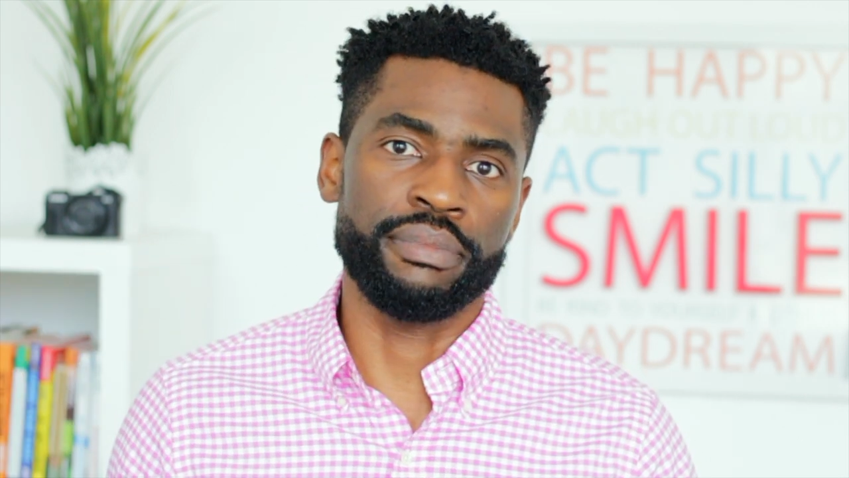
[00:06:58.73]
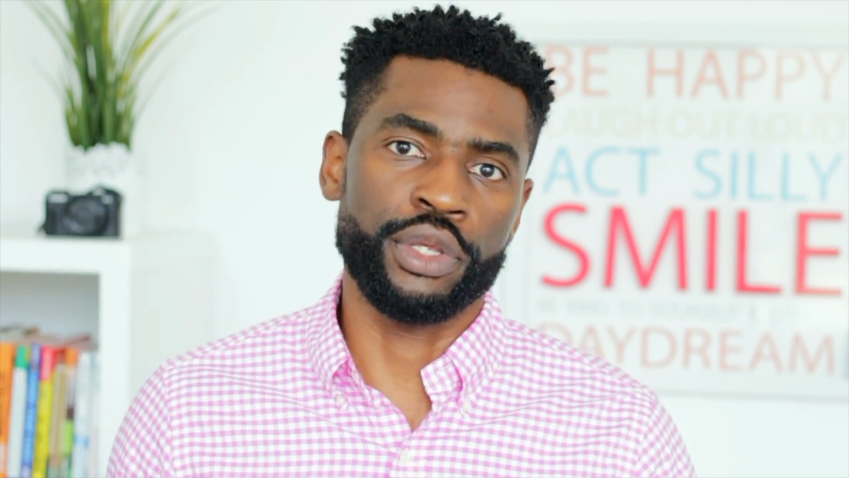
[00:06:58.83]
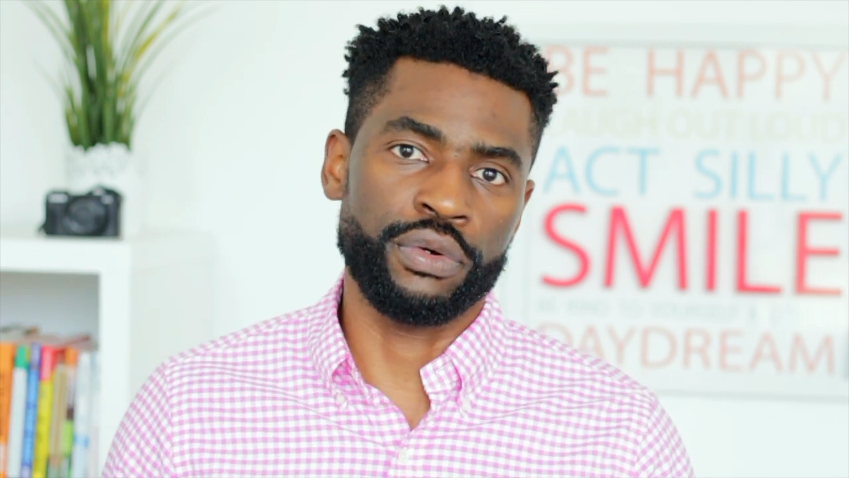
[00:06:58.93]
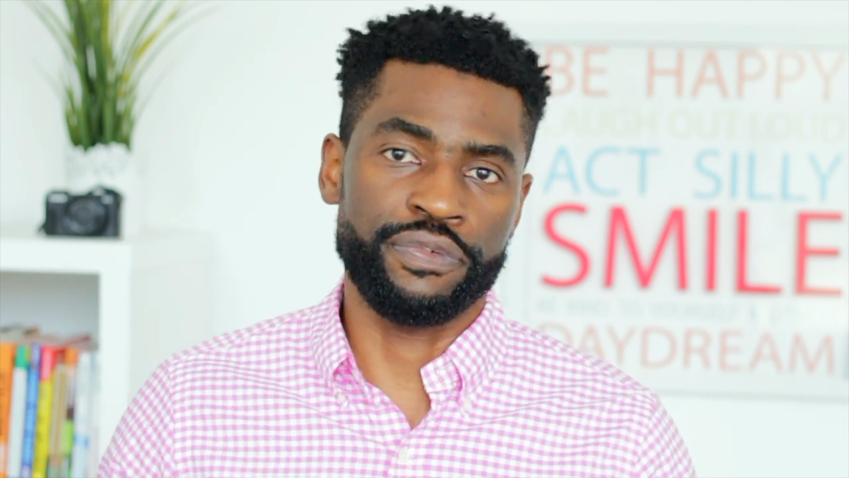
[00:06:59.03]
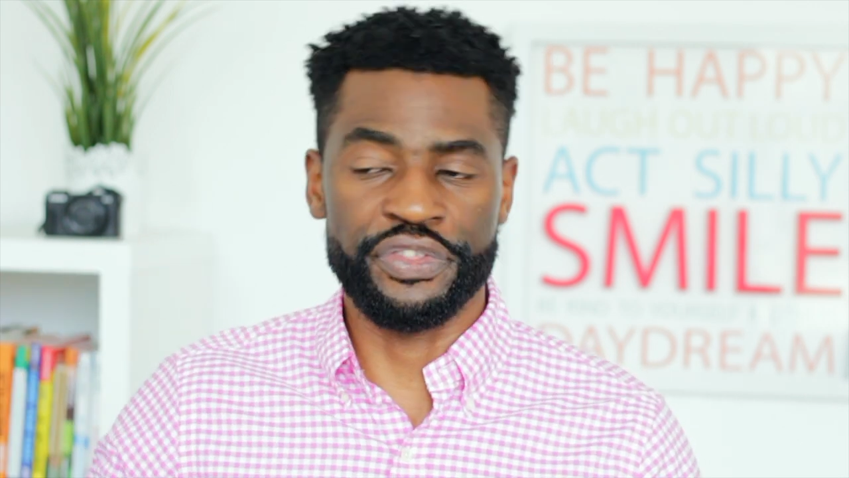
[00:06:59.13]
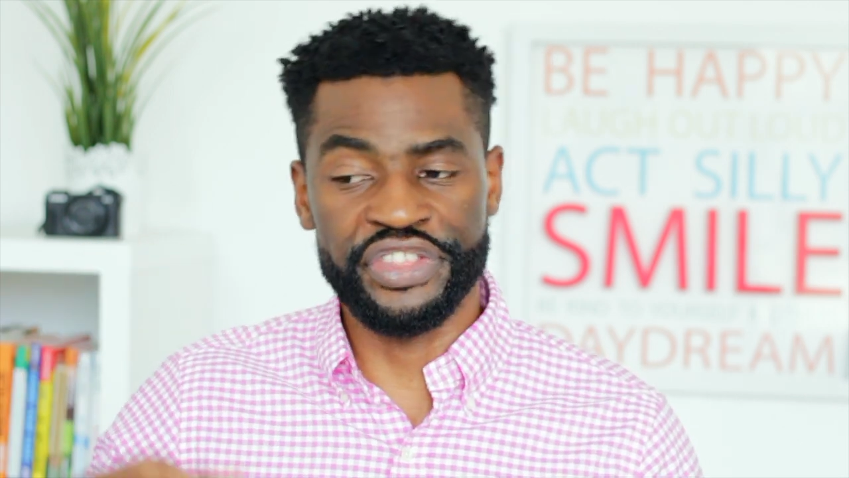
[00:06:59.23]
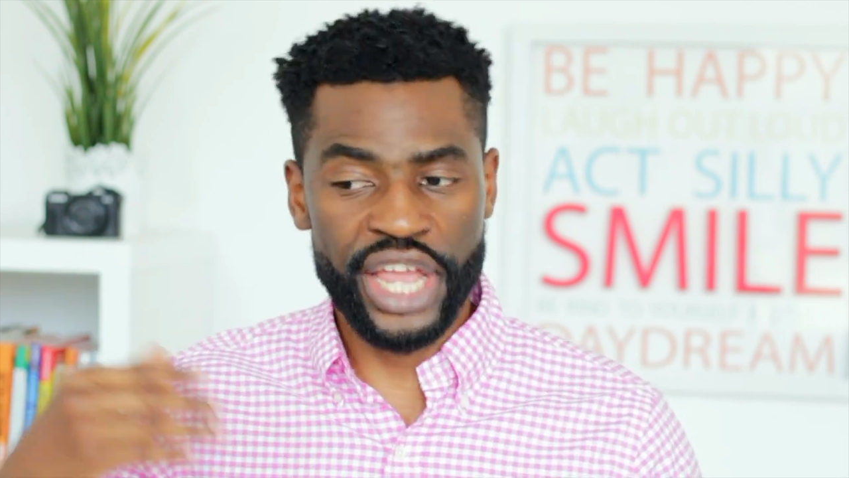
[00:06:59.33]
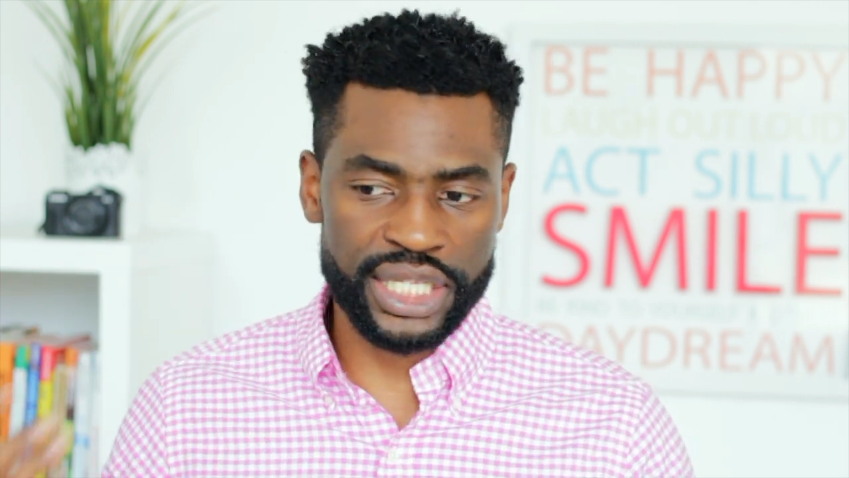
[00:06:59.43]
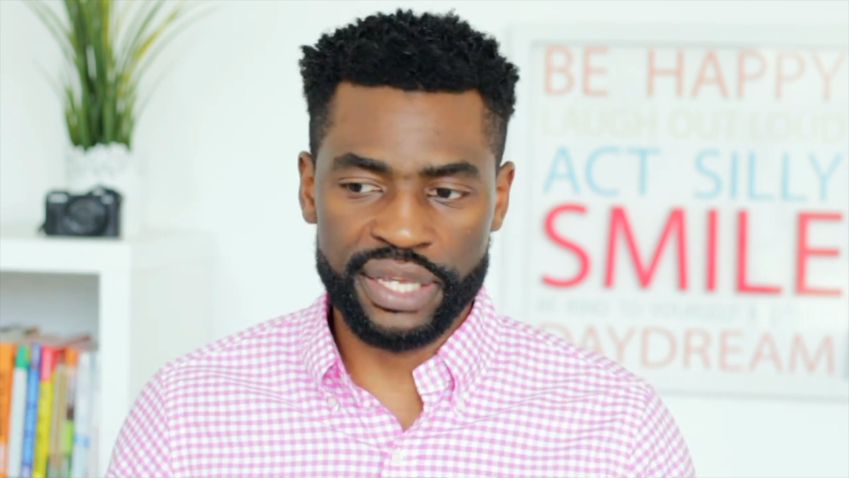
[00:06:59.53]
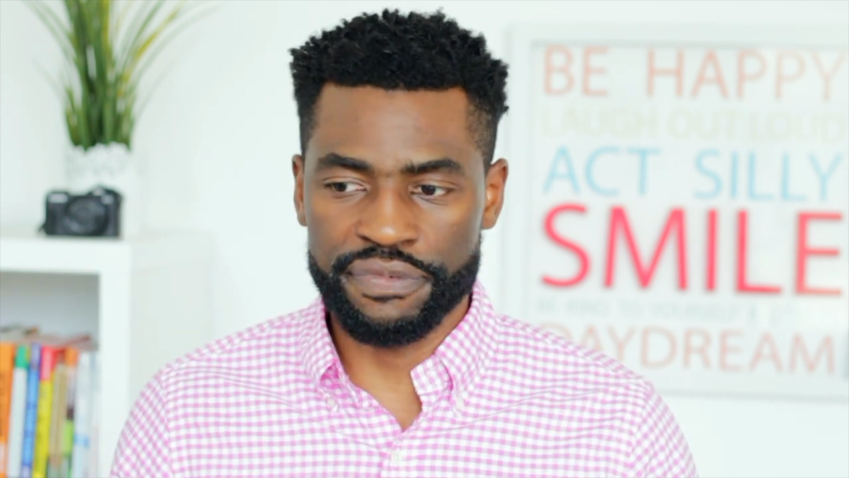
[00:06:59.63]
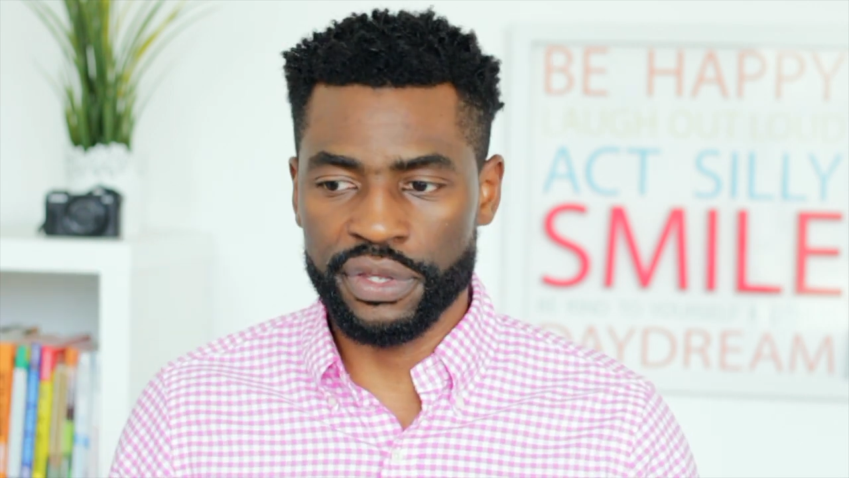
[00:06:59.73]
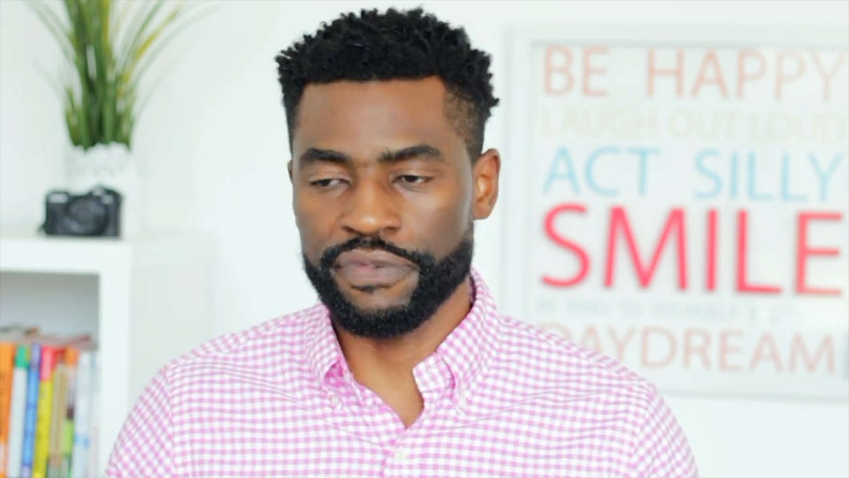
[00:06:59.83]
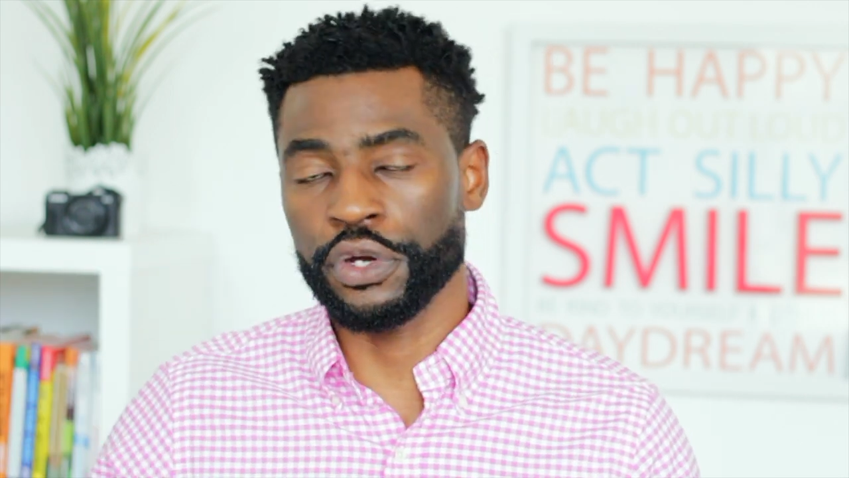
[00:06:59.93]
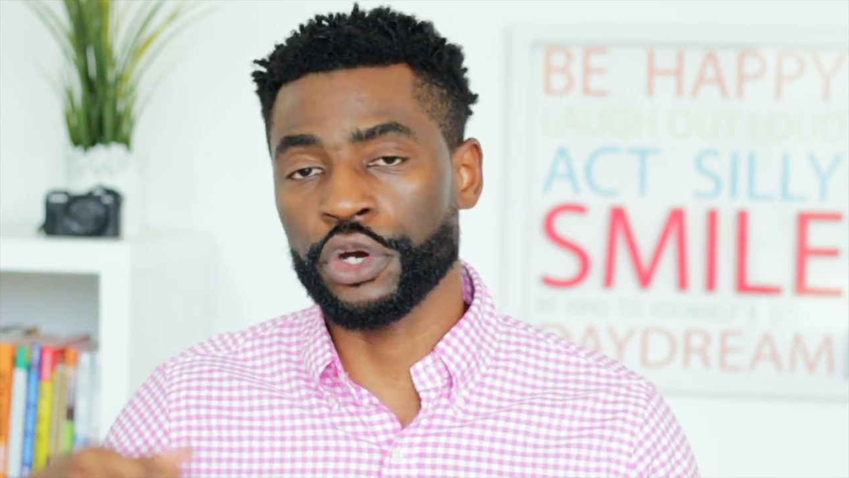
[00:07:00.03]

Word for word: you know, for Thanksgiving, for